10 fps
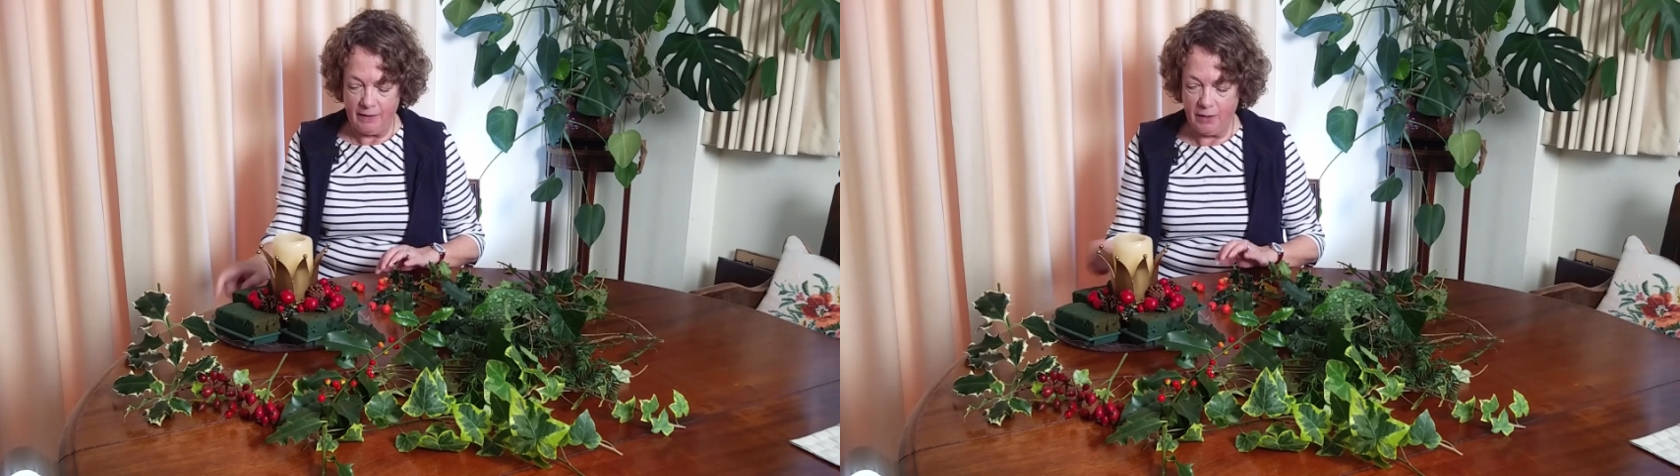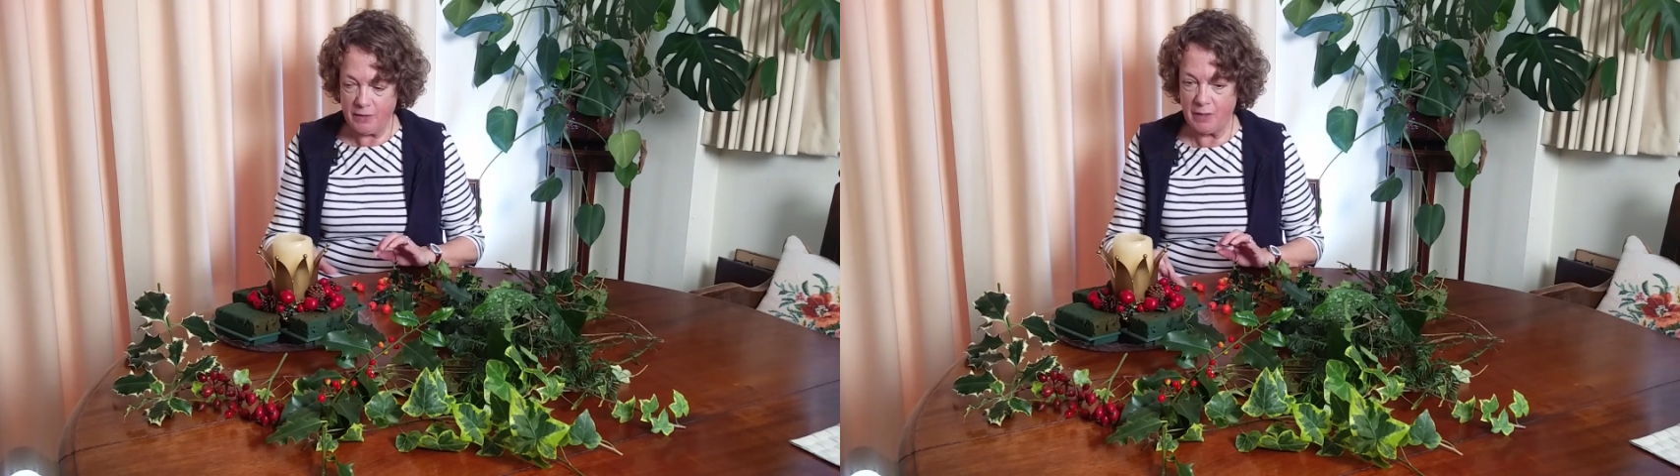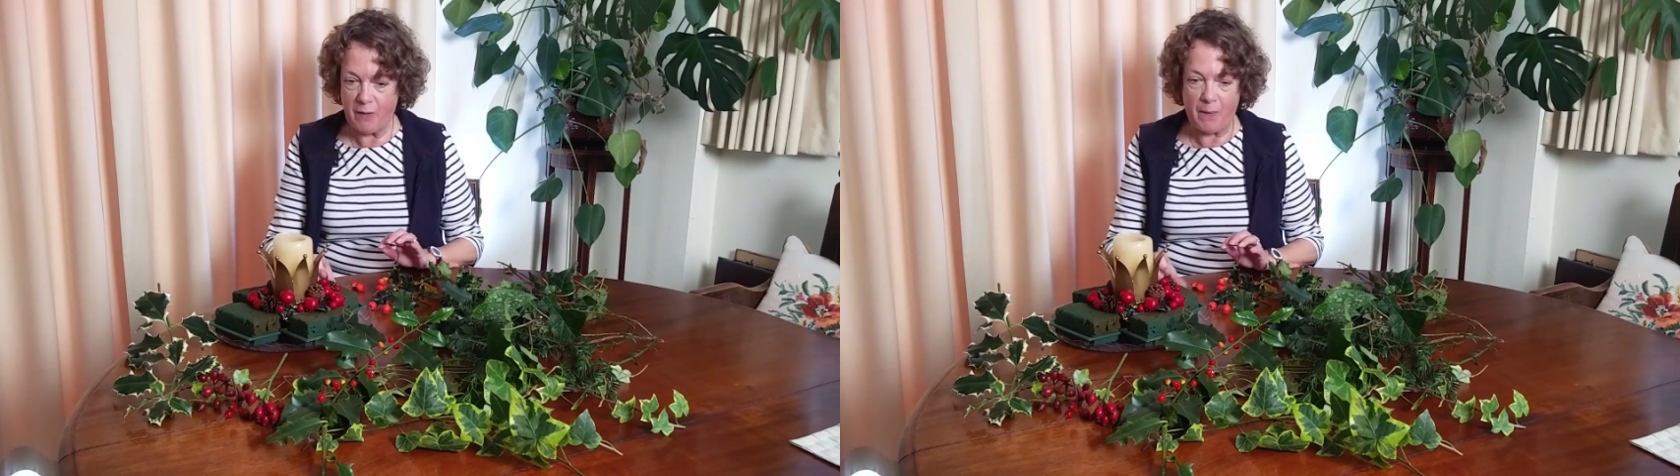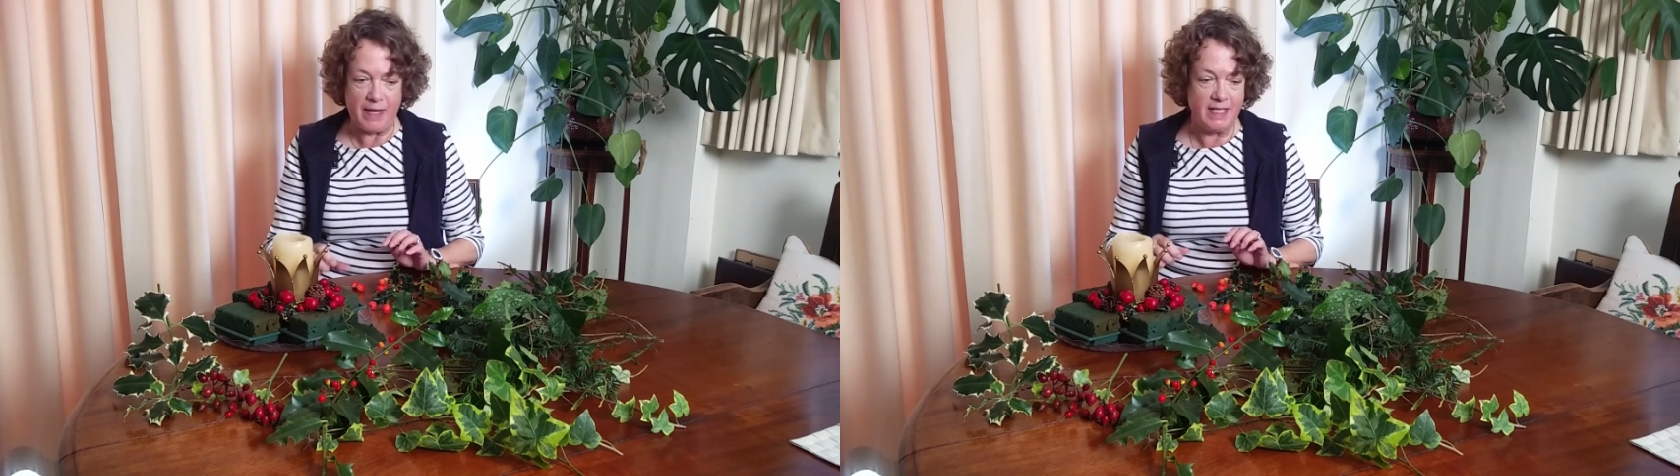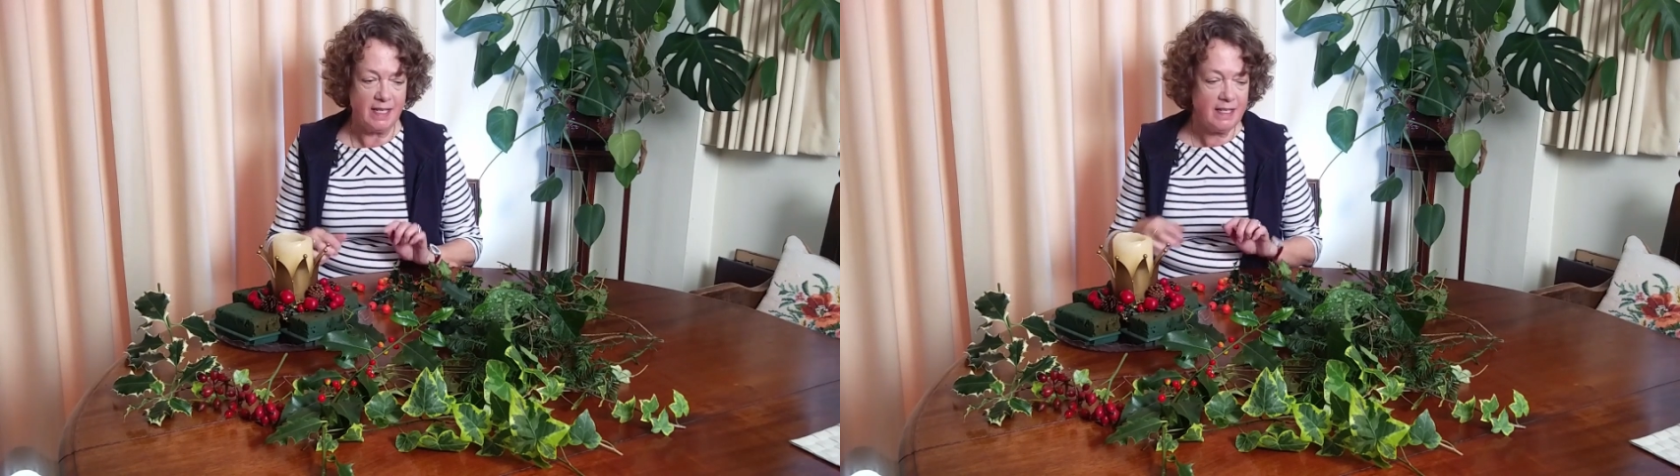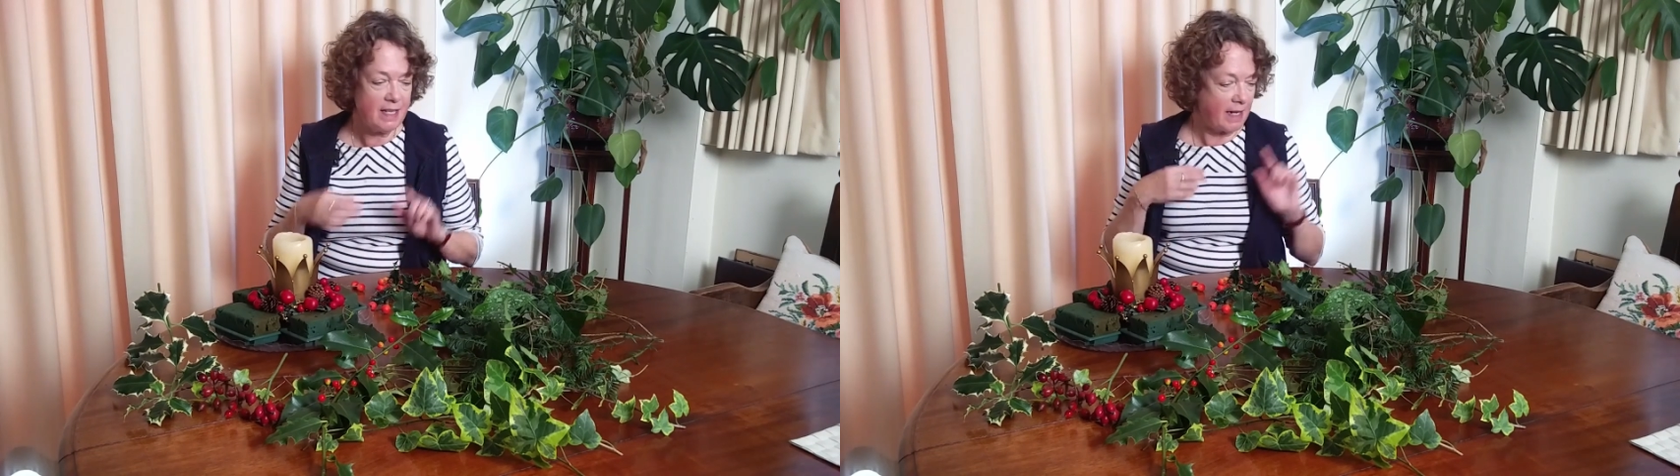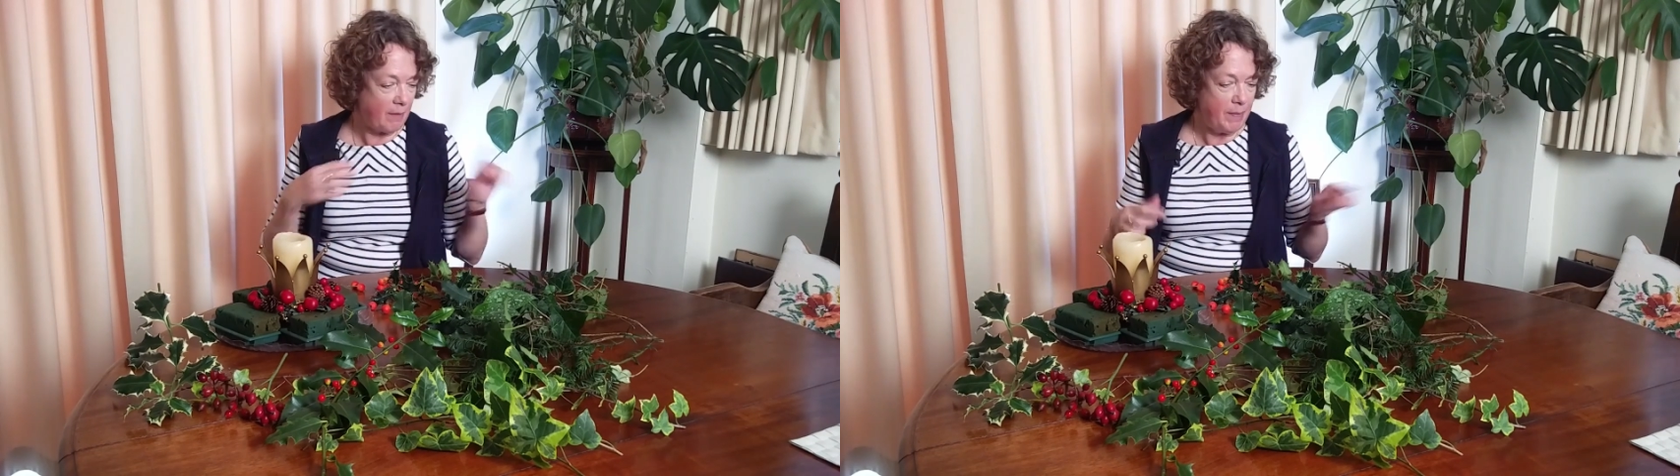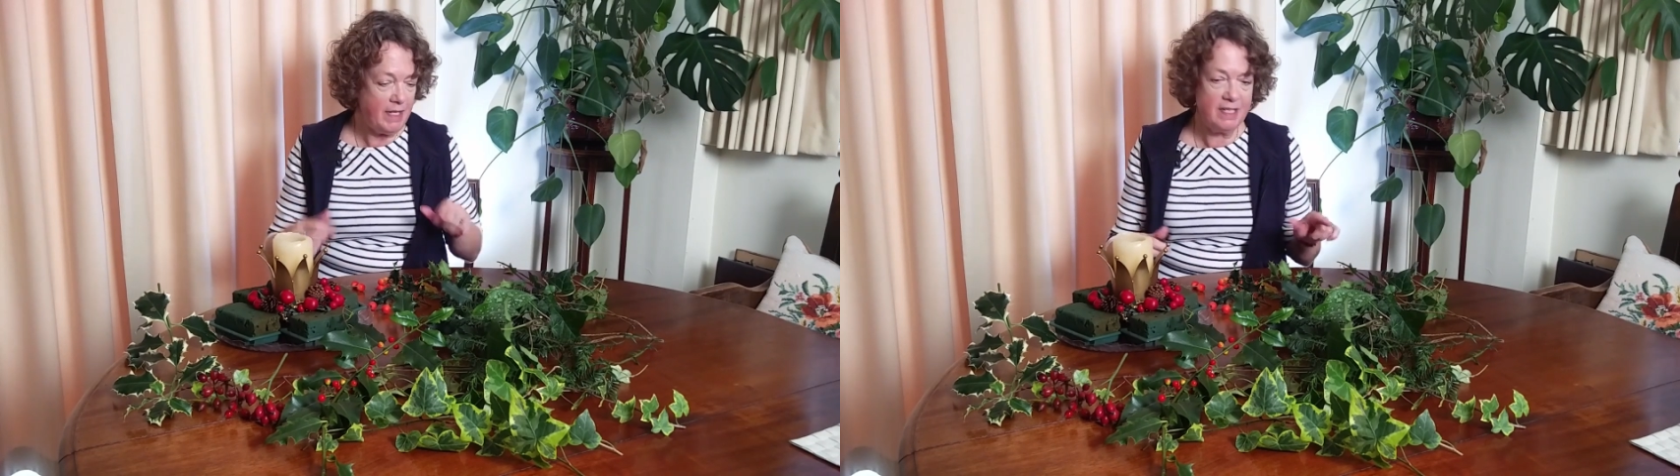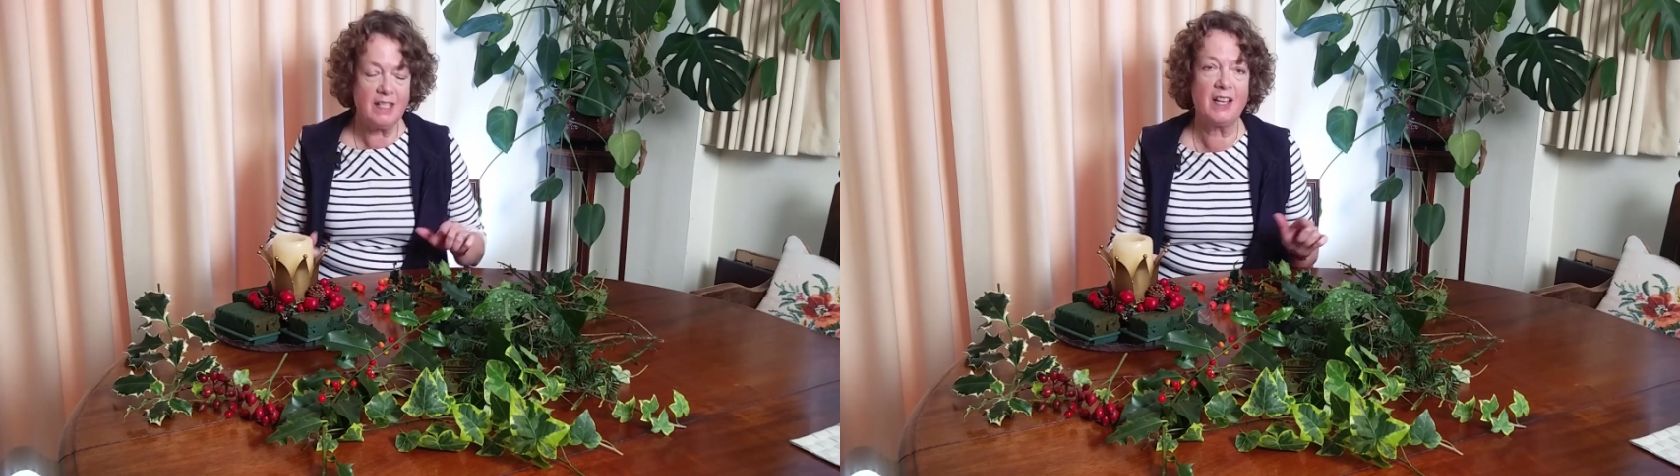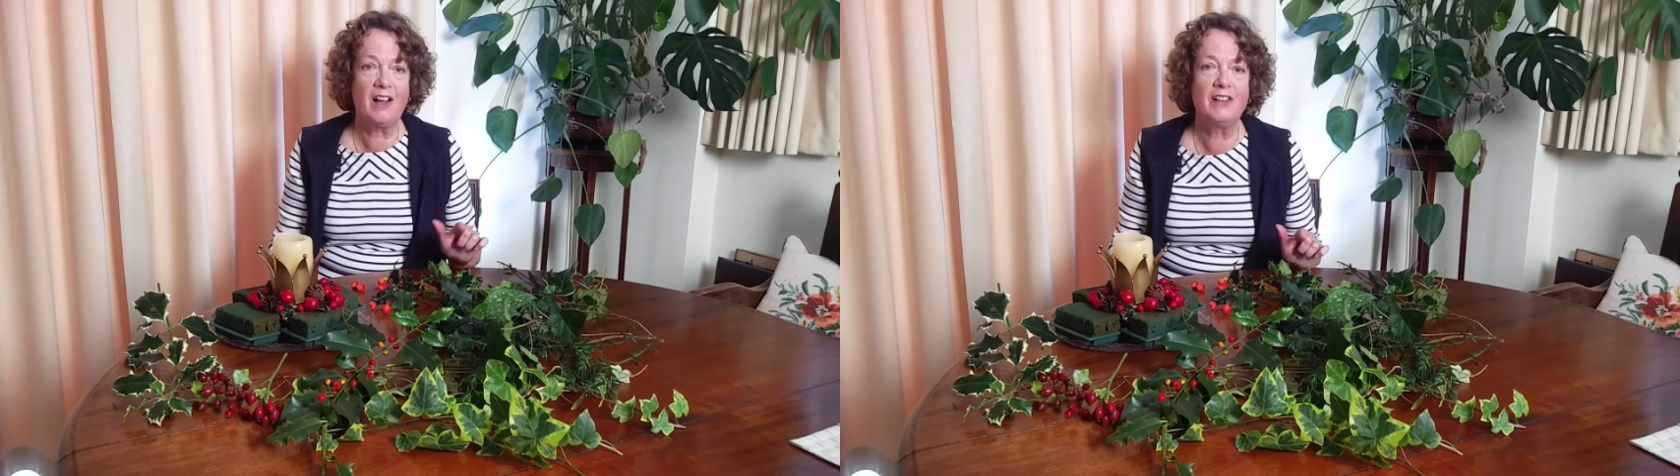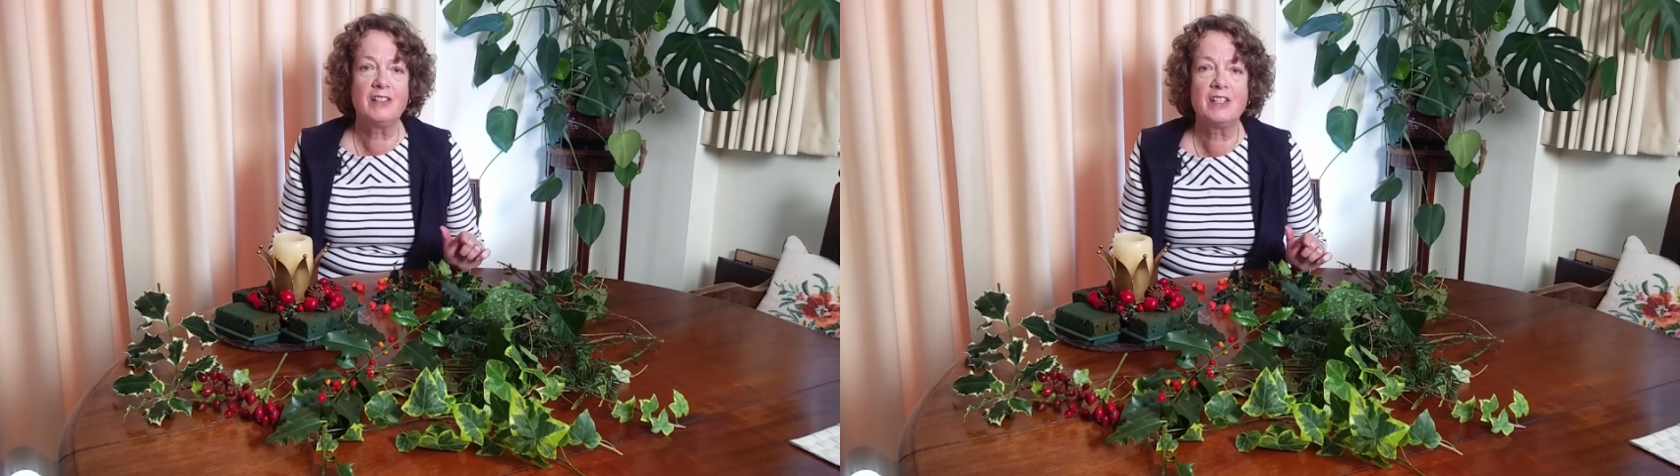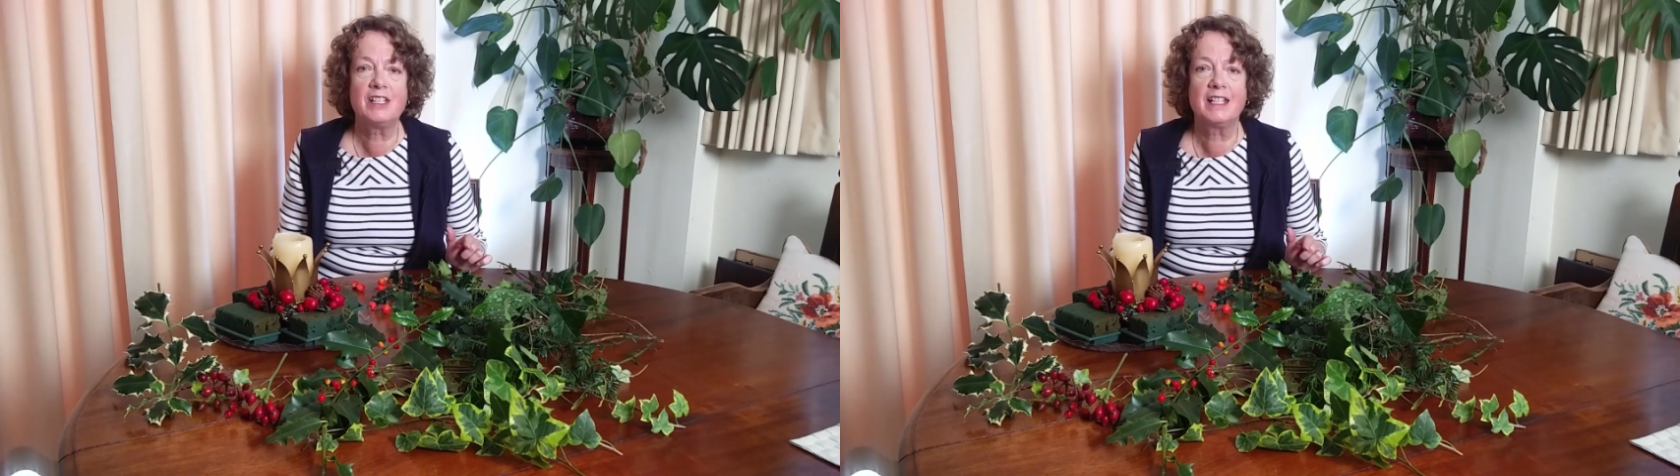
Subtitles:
Lots of oasis, and I've been into the garden